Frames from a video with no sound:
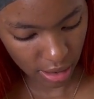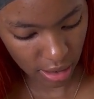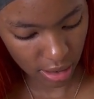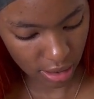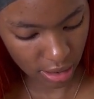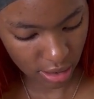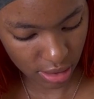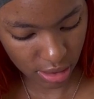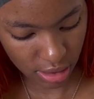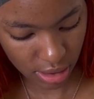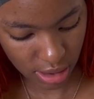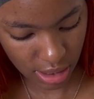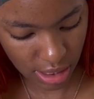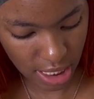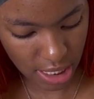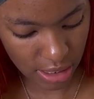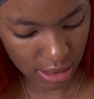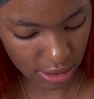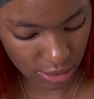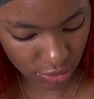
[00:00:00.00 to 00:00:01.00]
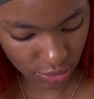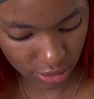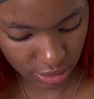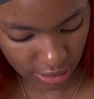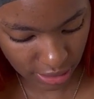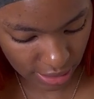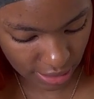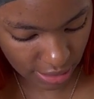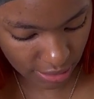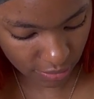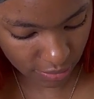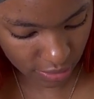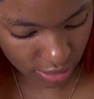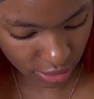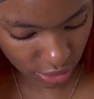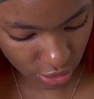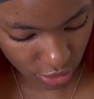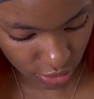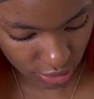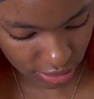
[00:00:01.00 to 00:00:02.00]
yeah i don't think i will
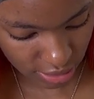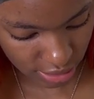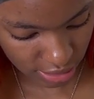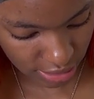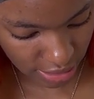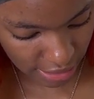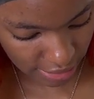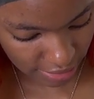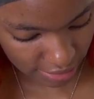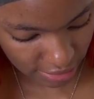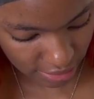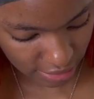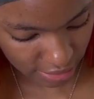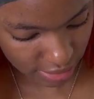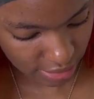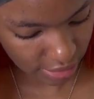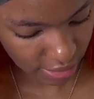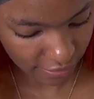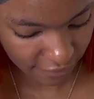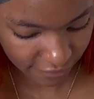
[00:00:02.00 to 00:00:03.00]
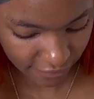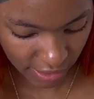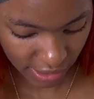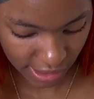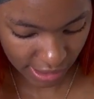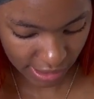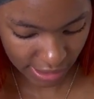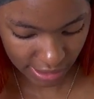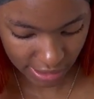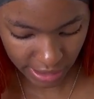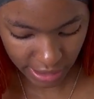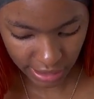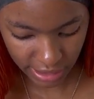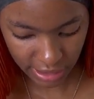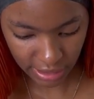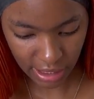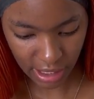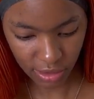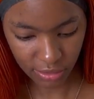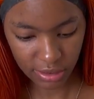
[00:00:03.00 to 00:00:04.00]
use it i think if i can cut it
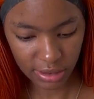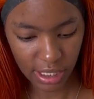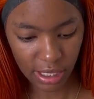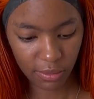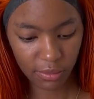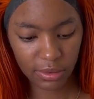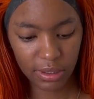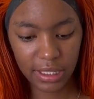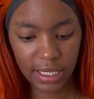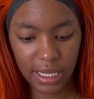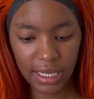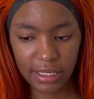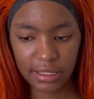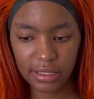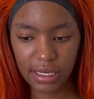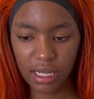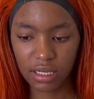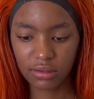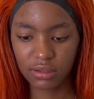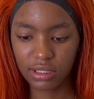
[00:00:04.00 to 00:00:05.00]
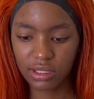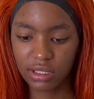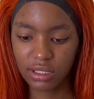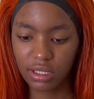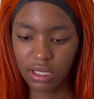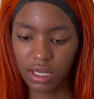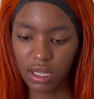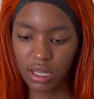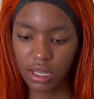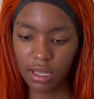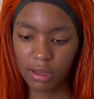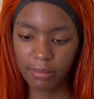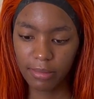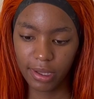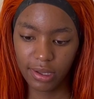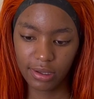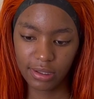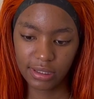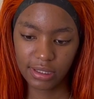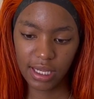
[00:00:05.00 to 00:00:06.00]
out i will cut it out
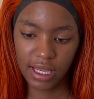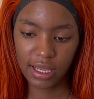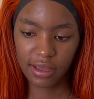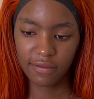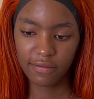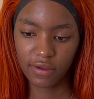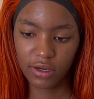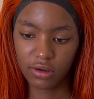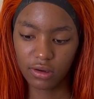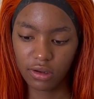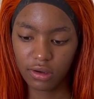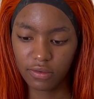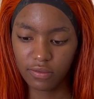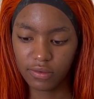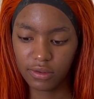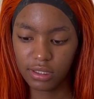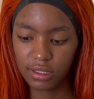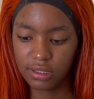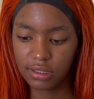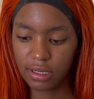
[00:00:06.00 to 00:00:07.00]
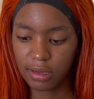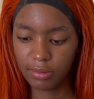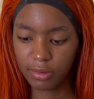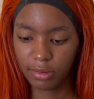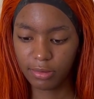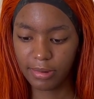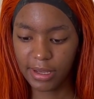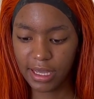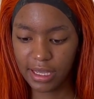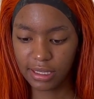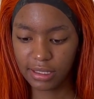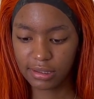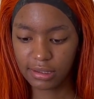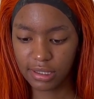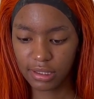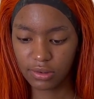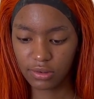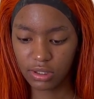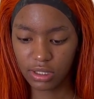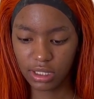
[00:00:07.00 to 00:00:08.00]
because i have a lot of these type of bags i
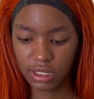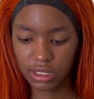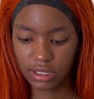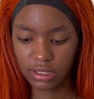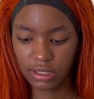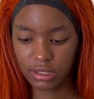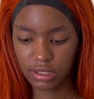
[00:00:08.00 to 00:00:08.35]
don't need